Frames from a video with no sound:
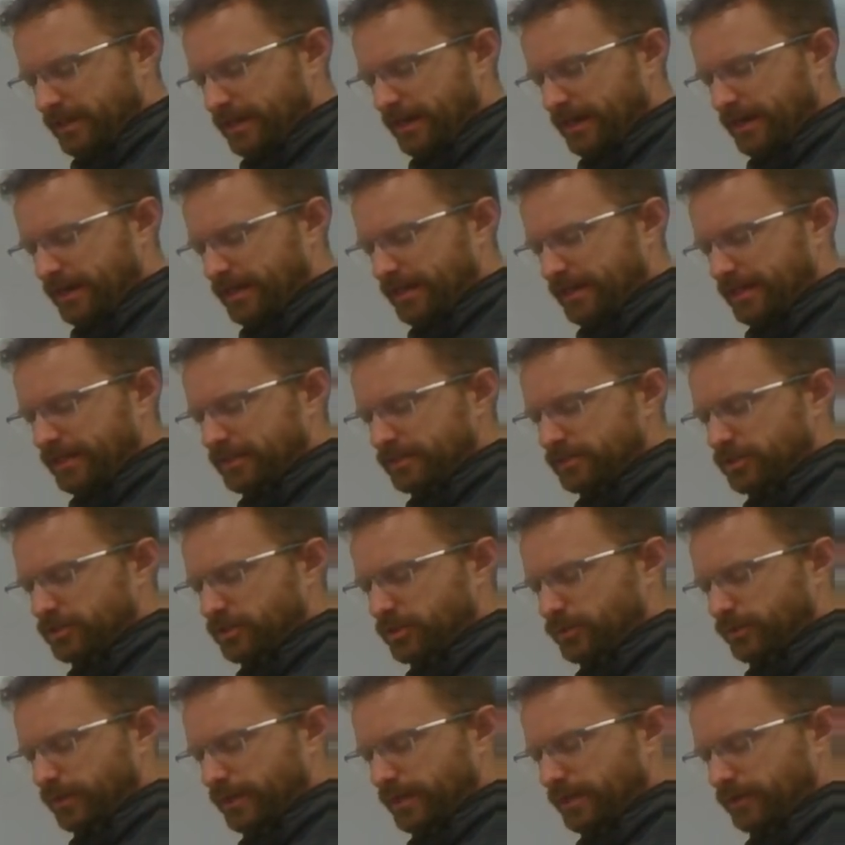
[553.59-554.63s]
and then
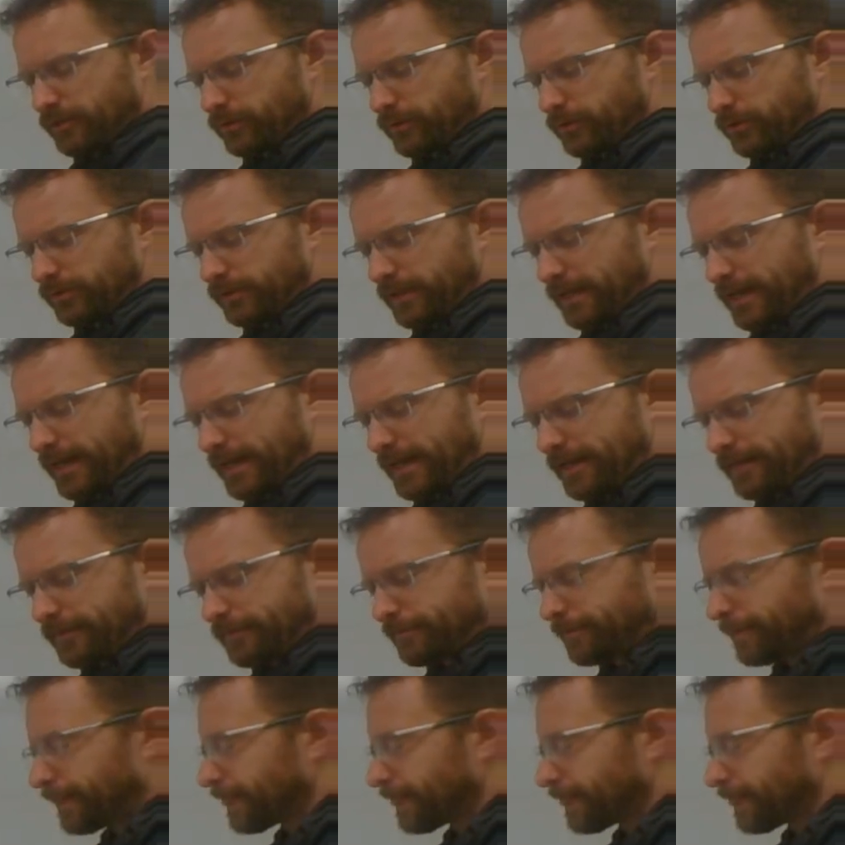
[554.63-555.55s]
square root that,